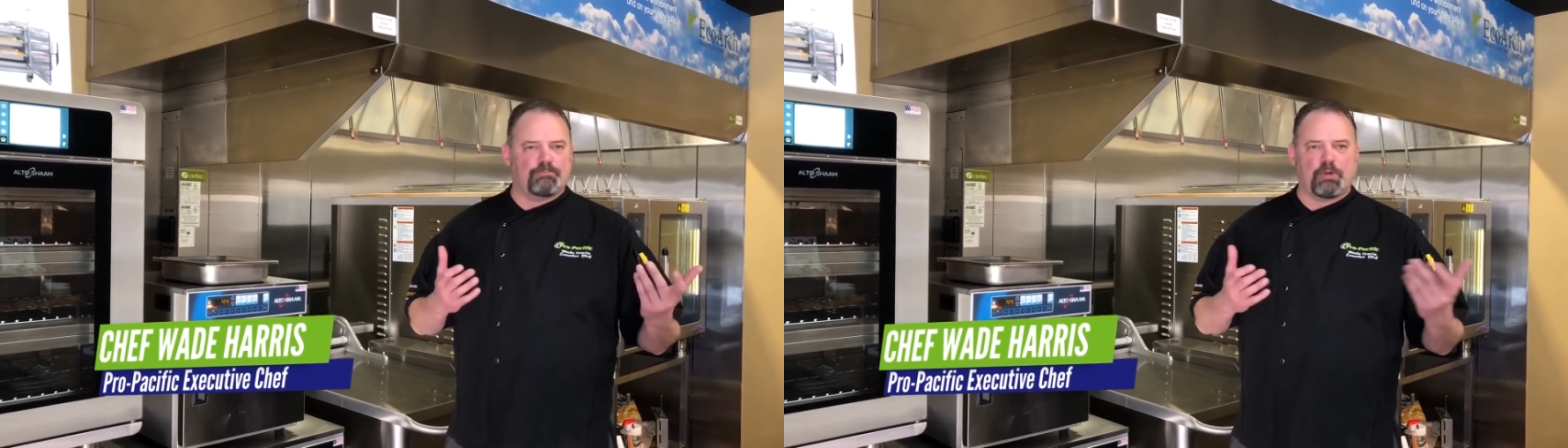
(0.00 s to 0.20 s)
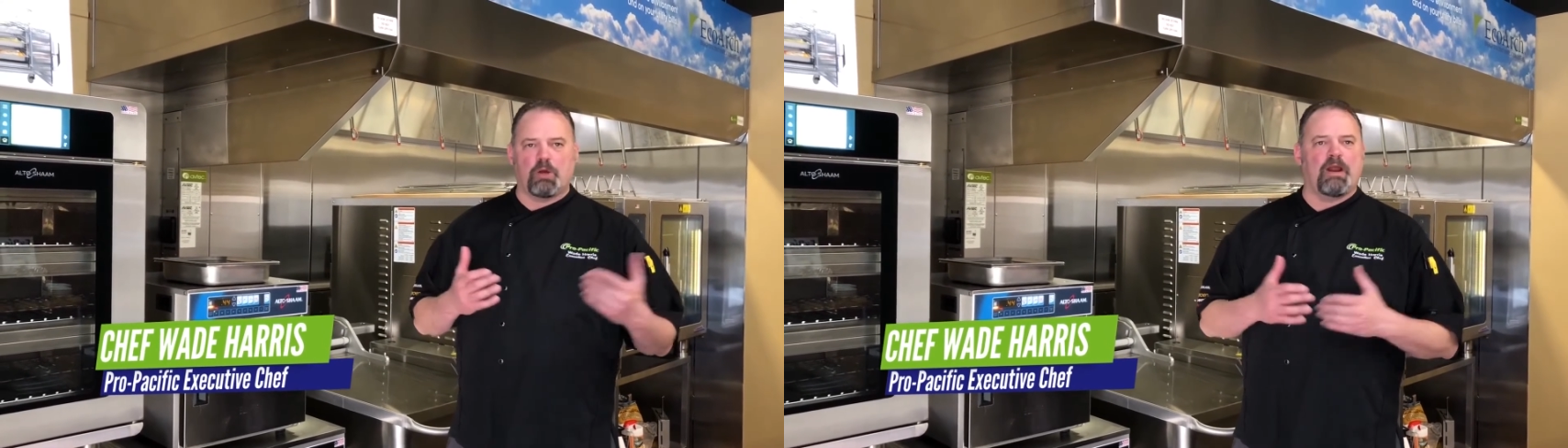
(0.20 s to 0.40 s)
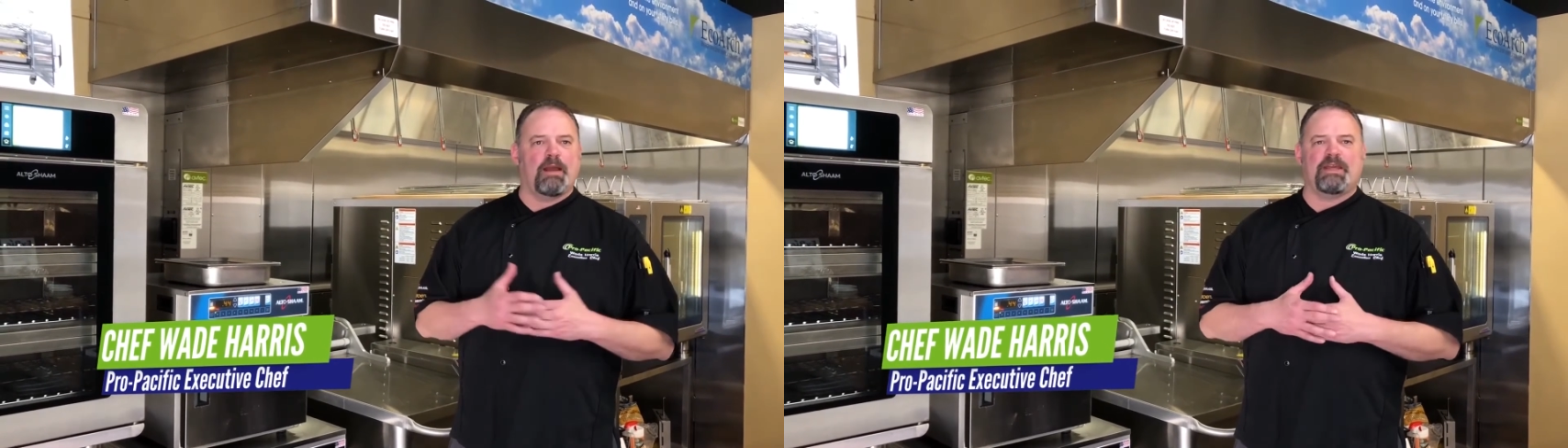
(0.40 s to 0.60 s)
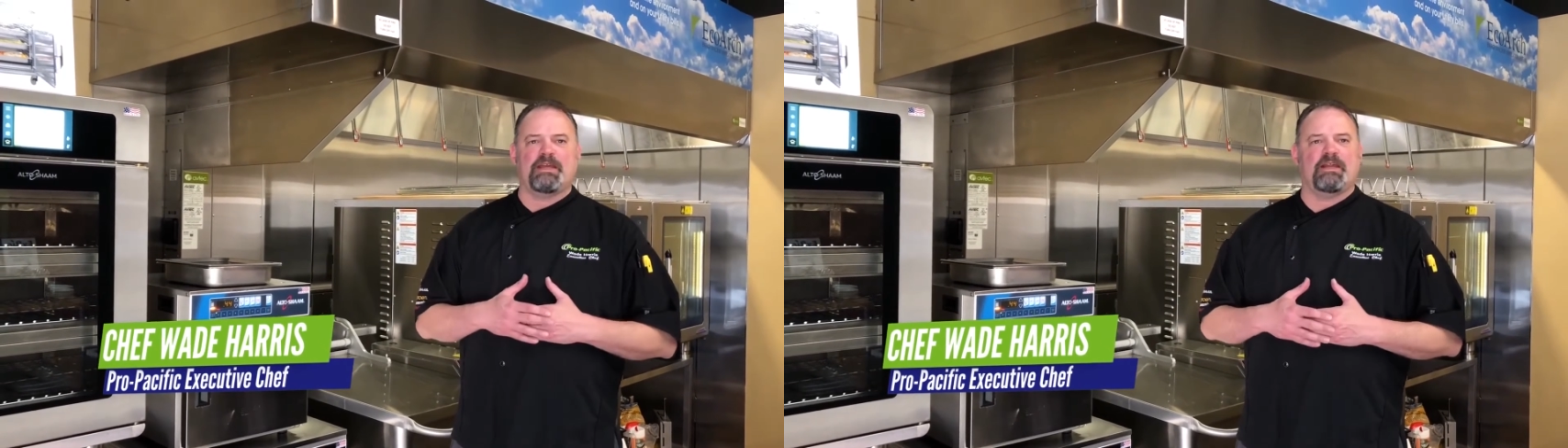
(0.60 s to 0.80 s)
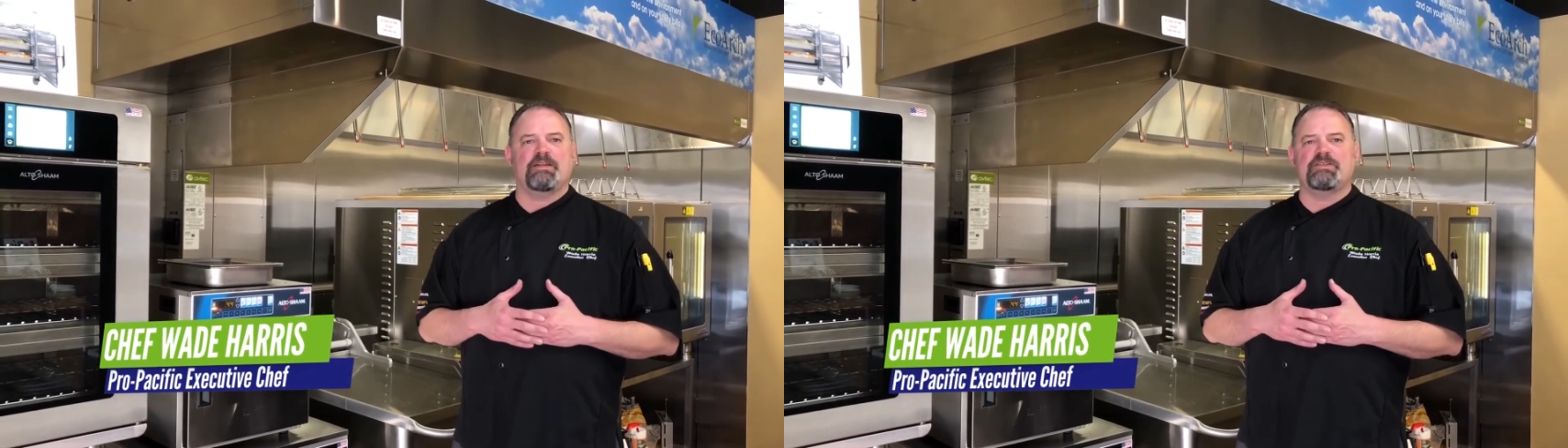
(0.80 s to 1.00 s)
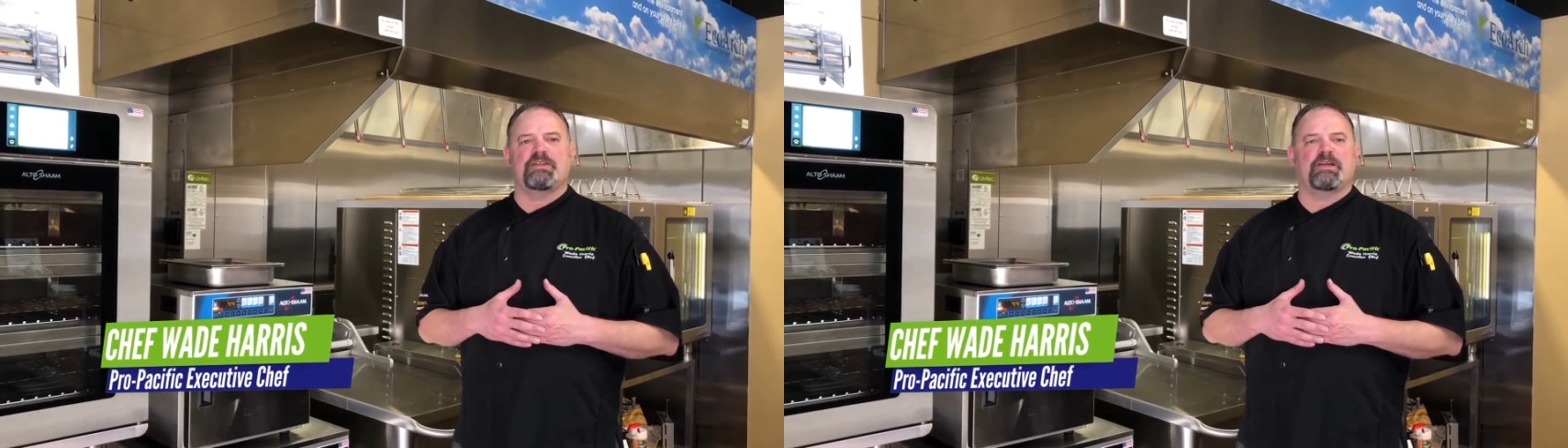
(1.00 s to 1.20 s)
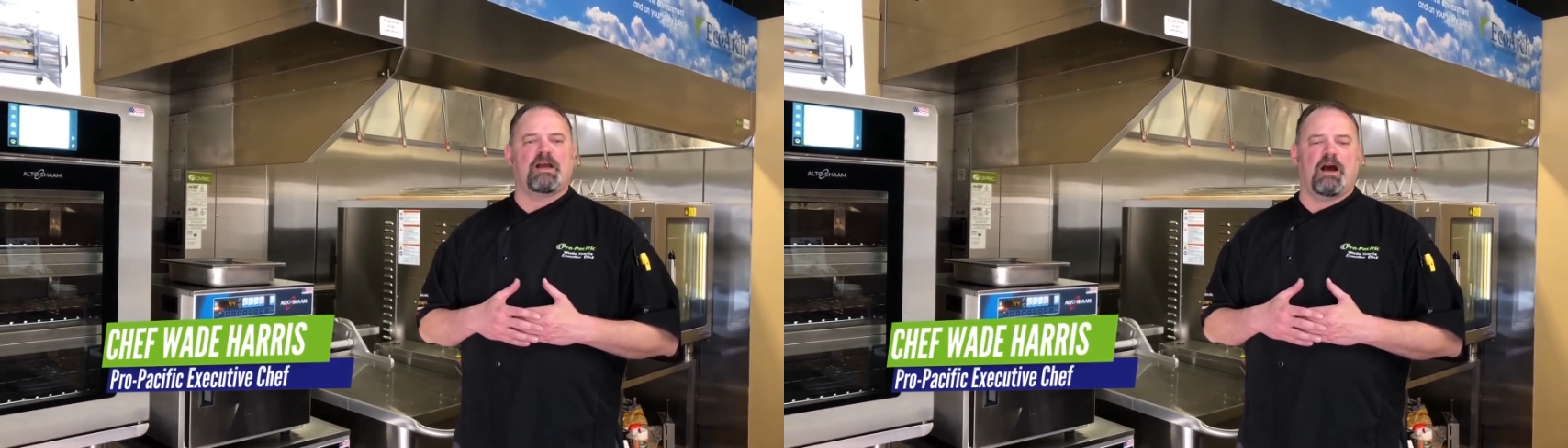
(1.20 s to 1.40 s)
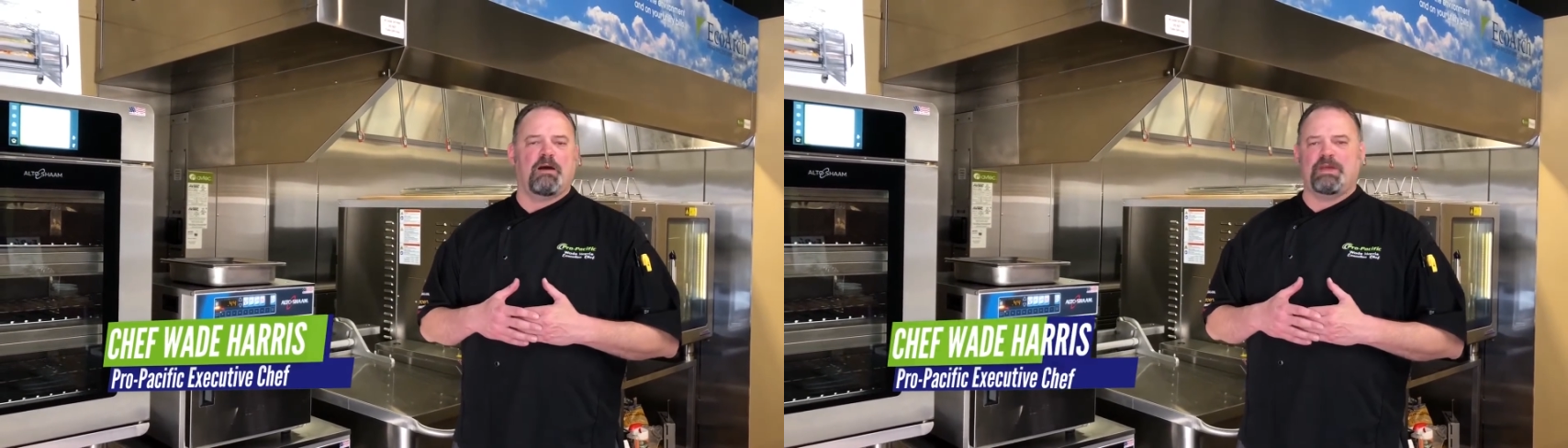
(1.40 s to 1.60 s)
programming it into the
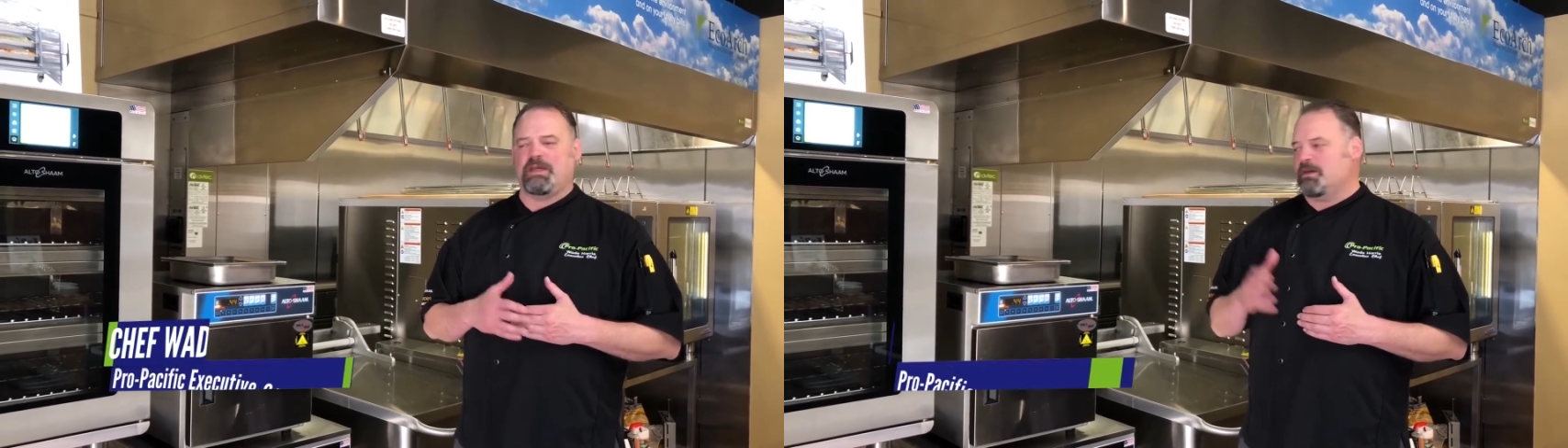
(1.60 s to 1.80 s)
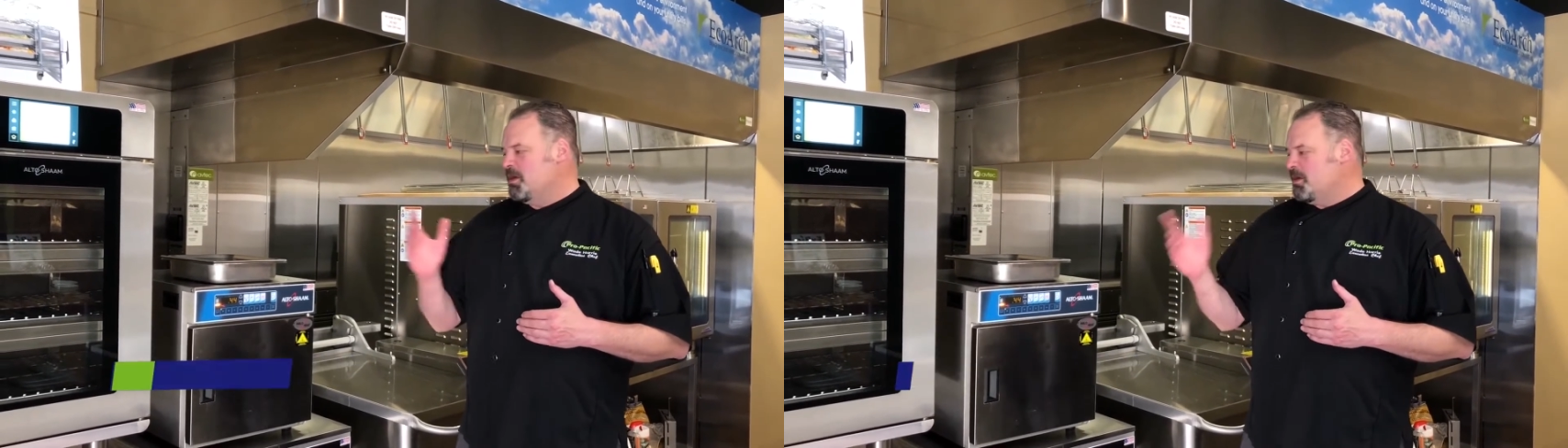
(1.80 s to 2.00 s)
combi,